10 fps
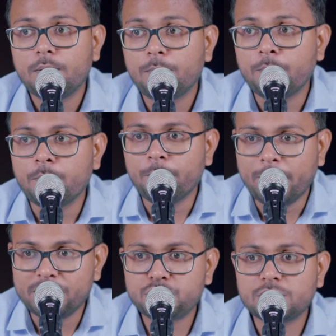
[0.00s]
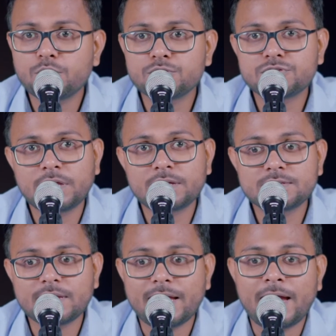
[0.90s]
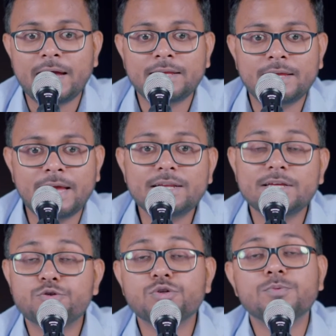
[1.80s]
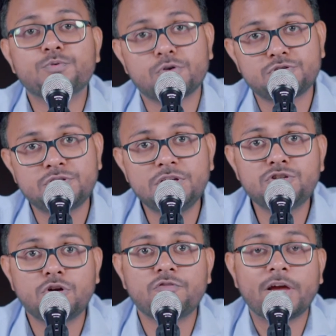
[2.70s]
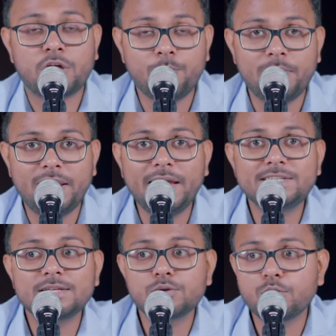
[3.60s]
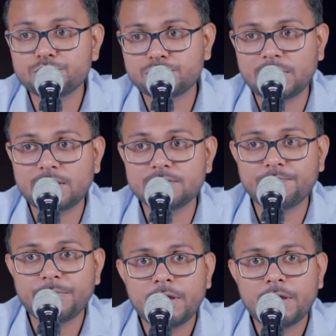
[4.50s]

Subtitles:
measure those things and get into a procedure of accumulating those things,